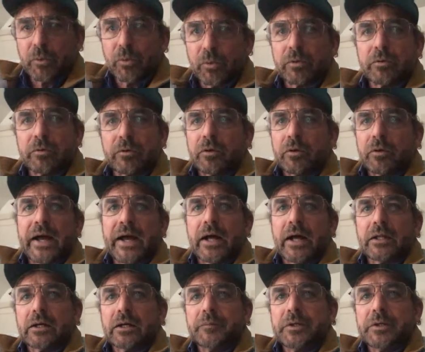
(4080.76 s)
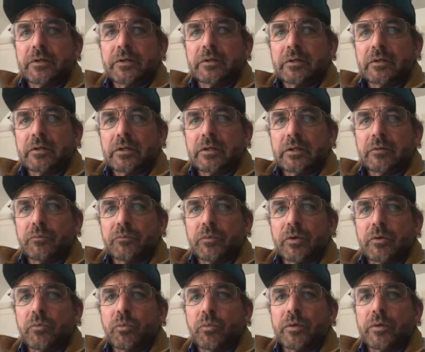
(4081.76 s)
and all that, I mean,
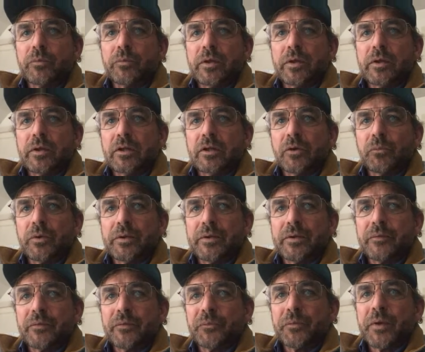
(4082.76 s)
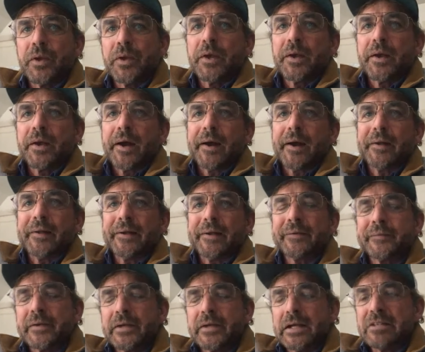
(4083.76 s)
we're, we, we you know, we,
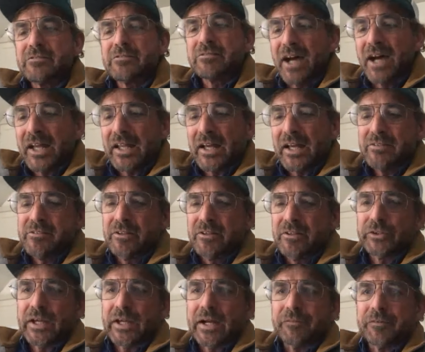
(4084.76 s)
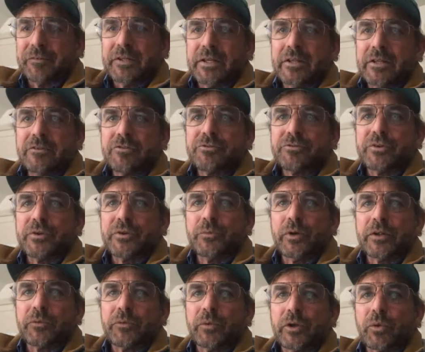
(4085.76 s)
it's not ideal to have an industry
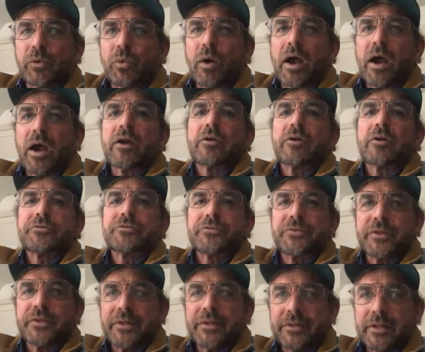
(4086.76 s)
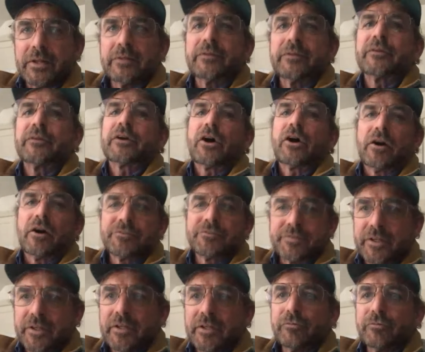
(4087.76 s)
re- requires the, the, the, constant
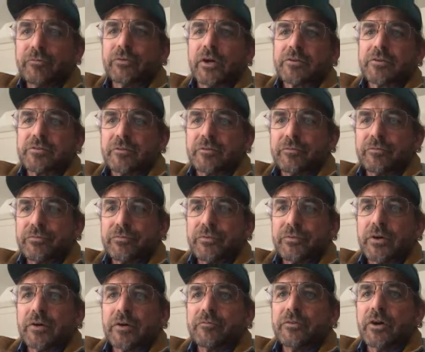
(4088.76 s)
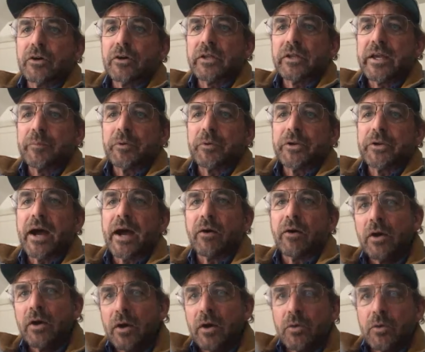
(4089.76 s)
influx of, of young labor. Now
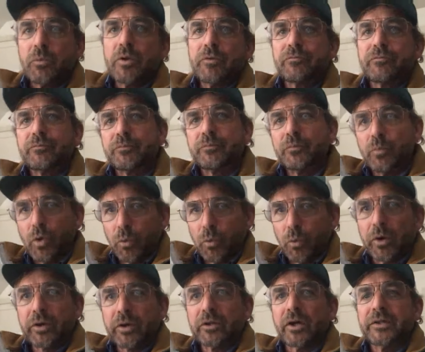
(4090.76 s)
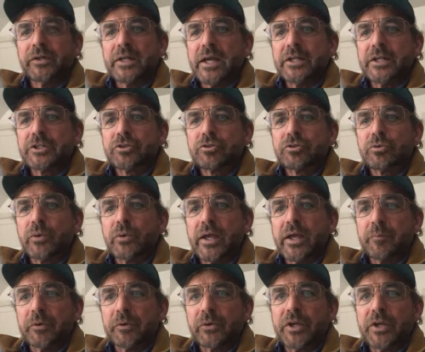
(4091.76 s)
we are working on the H-2A
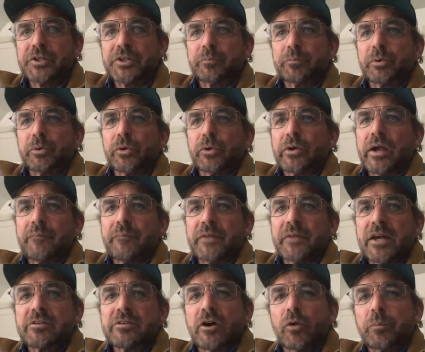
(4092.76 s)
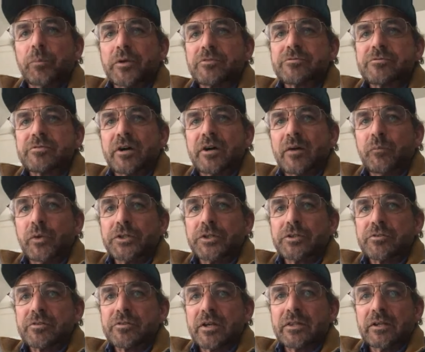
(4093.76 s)
immigration program. That's helping some, which
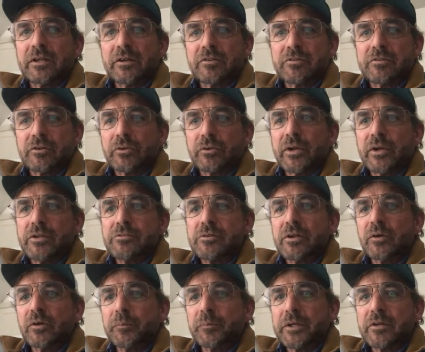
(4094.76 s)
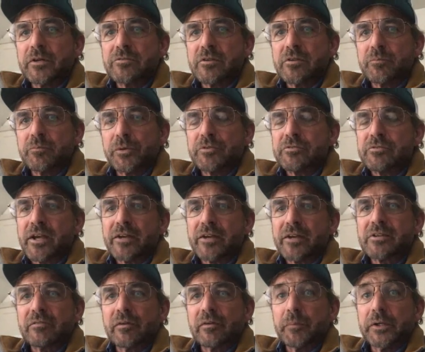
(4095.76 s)
is I think is a great deal because it protects
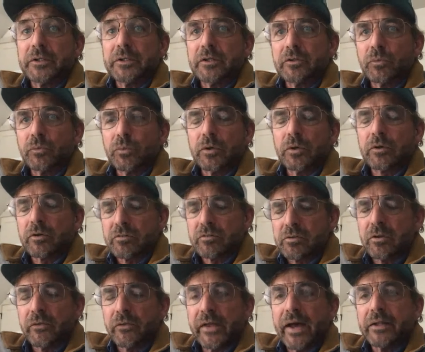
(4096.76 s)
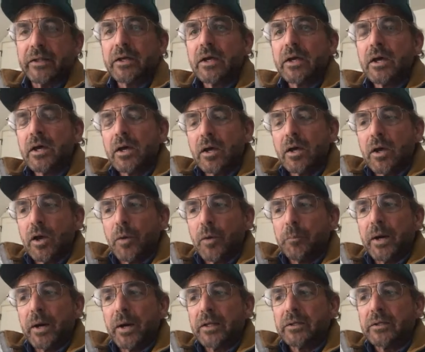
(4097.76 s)
everybody and the workers and all that.
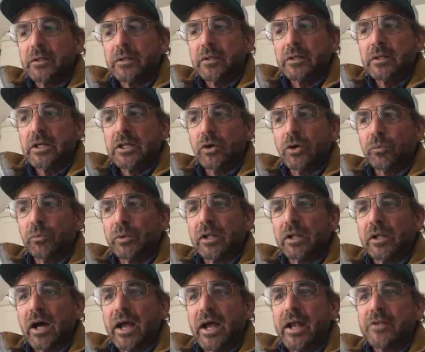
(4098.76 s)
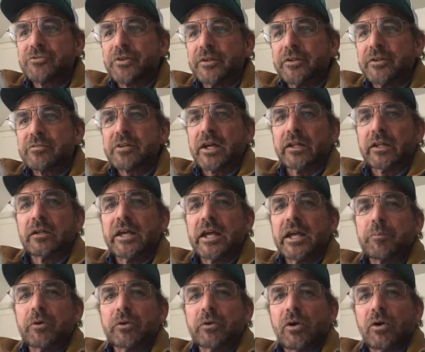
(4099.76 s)
But you know, reliance on this kind of
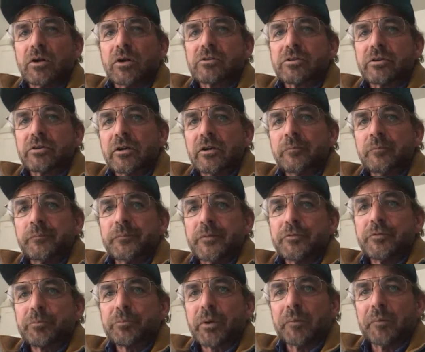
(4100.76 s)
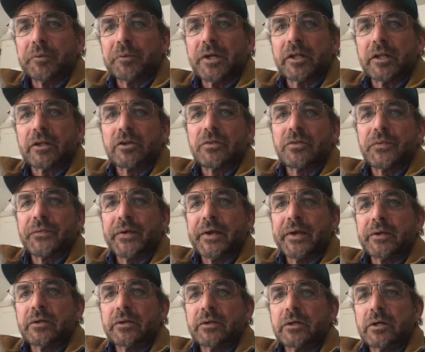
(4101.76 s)
labor long term is probably not a good
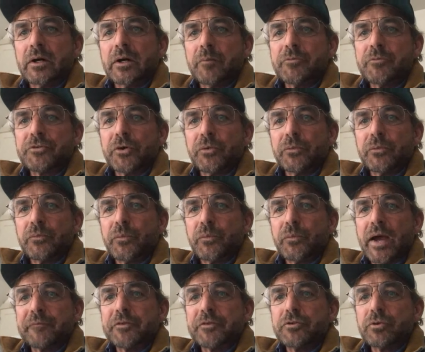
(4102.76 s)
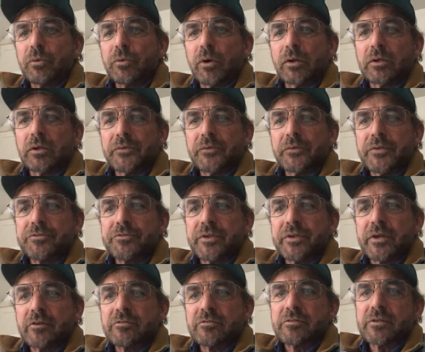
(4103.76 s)
thing. Um, so we have to do all of these
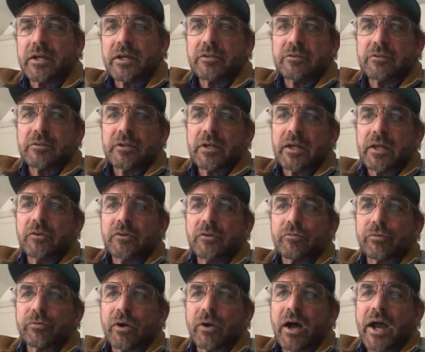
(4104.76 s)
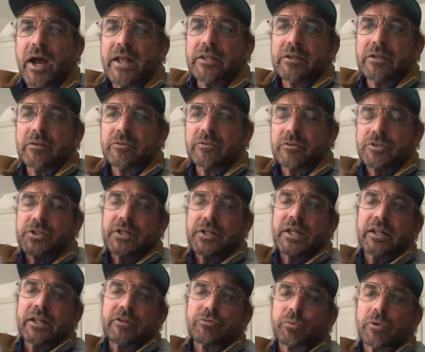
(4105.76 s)
things, and and the variety, the
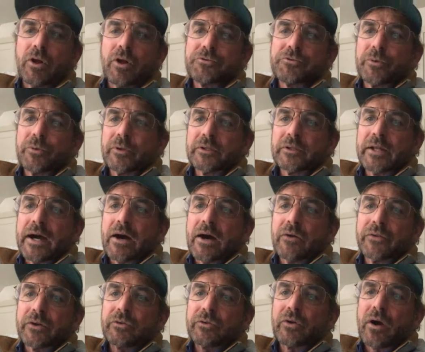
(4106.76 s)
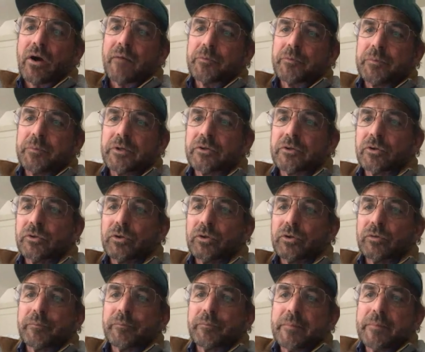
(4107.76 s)
genetics will also allow the crop to be grown
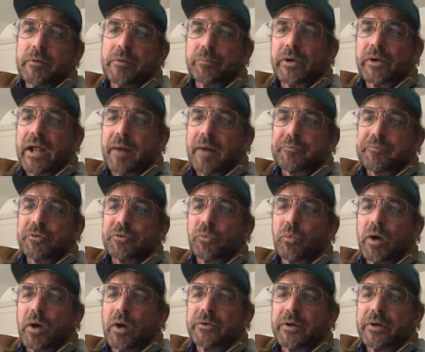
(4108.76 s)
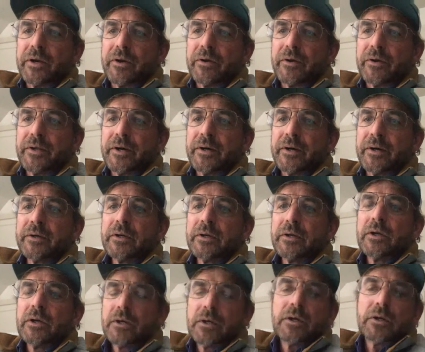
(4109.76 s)
over maybe perhaps a wider area
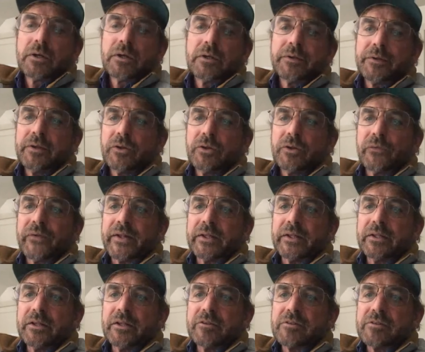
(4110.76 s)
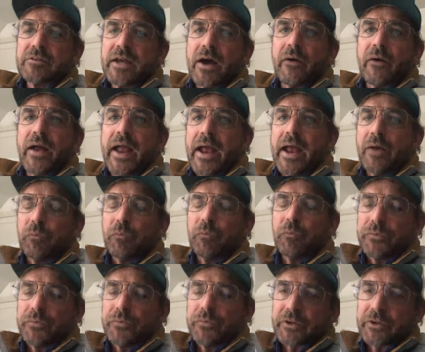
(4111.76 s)
you know, than it is now. And with
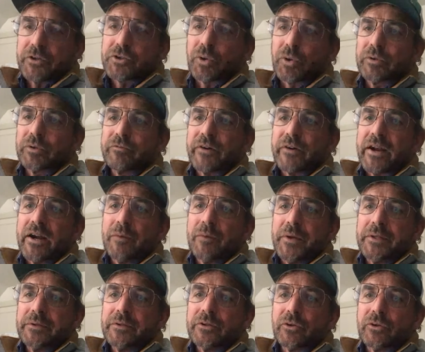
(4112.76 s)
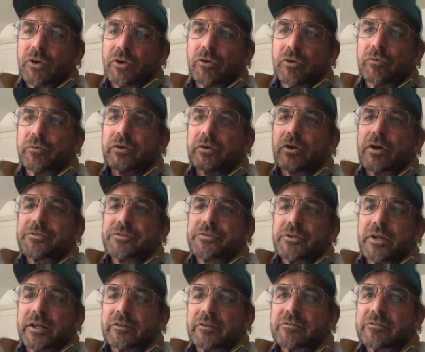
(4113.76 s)
the controlled environment, you're all over across the
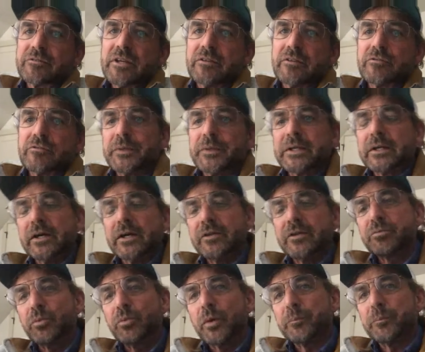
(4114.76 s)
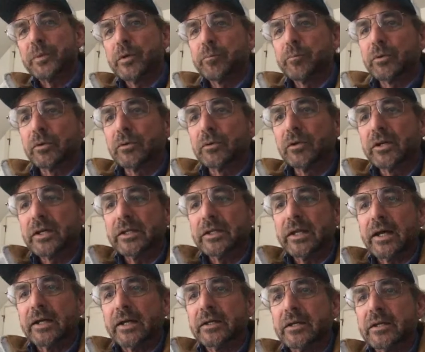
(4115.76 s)
United States because what people are looking
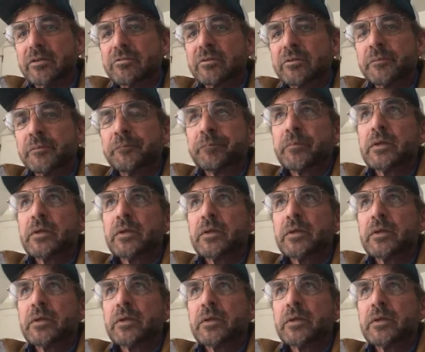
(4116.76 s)
at is